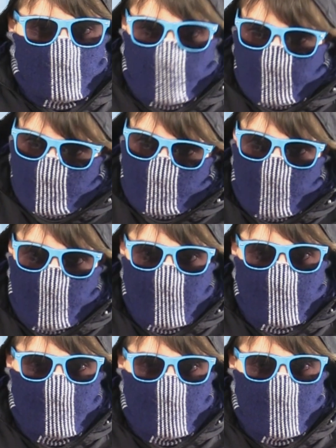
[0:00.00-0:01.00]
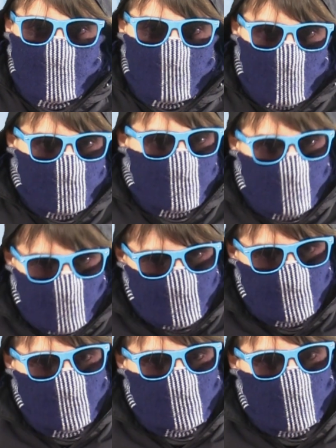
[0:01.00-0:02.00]
That's right! Both
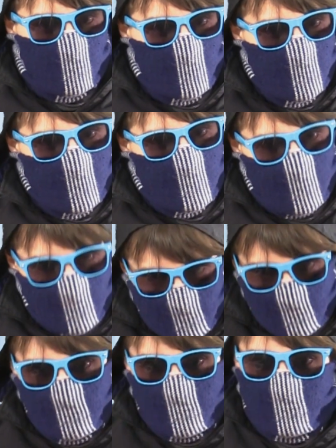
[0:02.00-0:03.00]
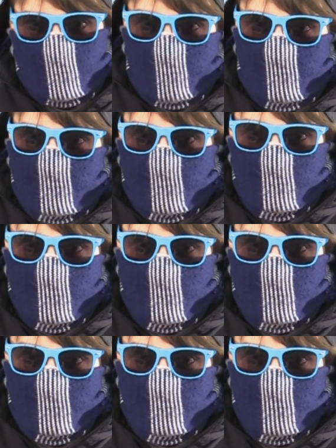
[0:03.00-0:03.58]
Nazi Germany and the Soviet